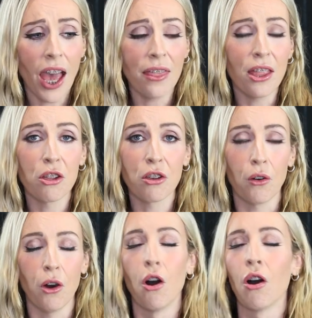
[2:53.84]
and they'll
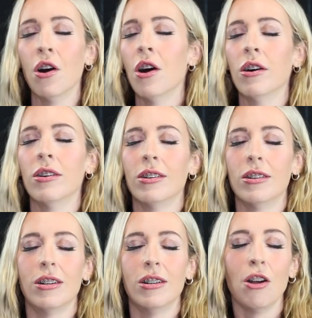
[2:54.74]
go, oh,
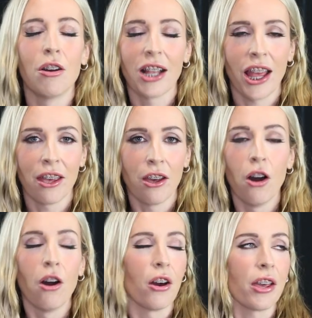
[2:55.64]
l'anglais,
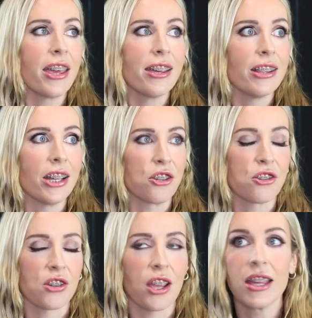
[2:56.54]
oh,
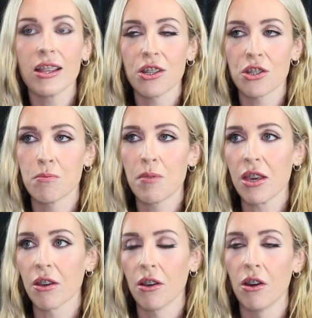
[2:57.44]
English, English
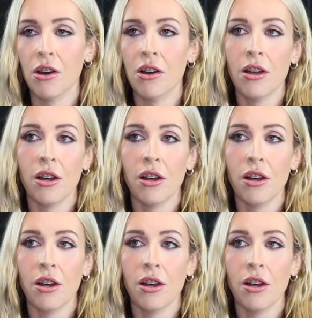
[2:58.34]
speaker, oh,